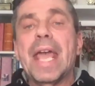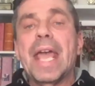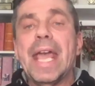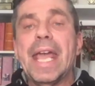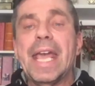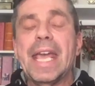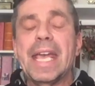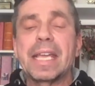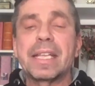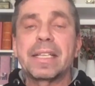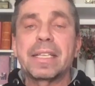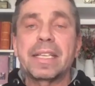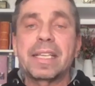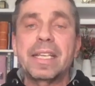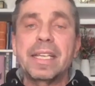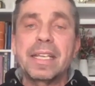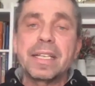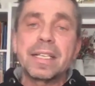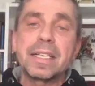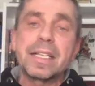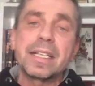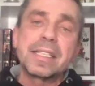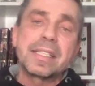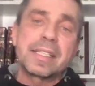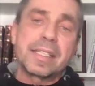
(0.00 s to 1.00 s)
And
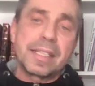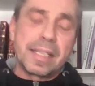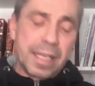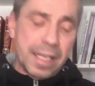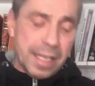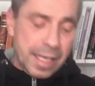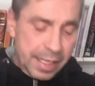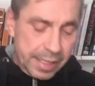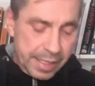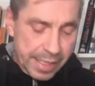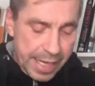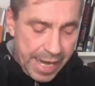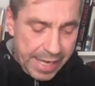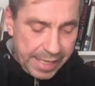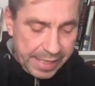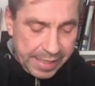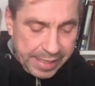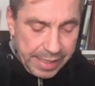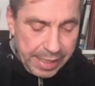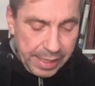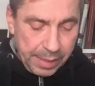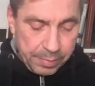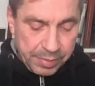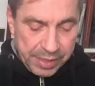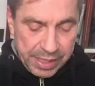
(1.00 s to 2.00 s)
here's next
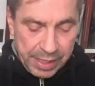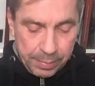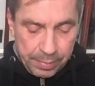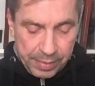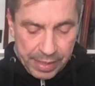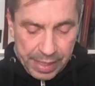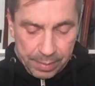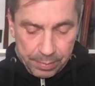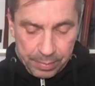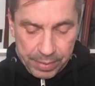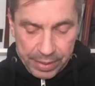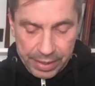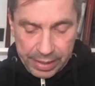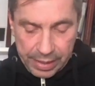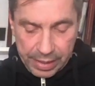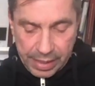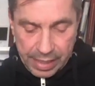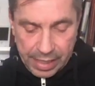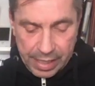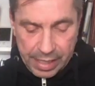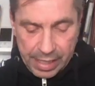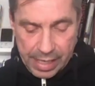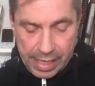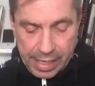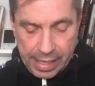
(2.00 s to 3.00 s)
tip number
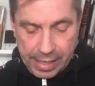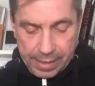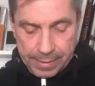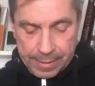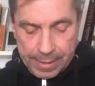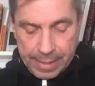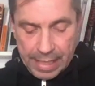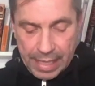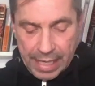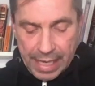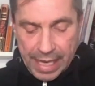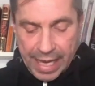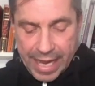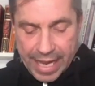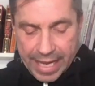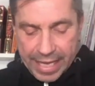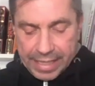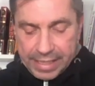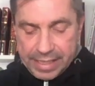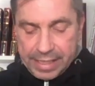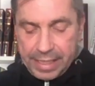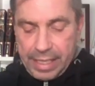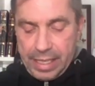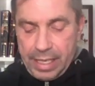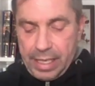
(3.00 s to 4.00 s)

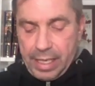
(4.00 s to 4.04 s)
8.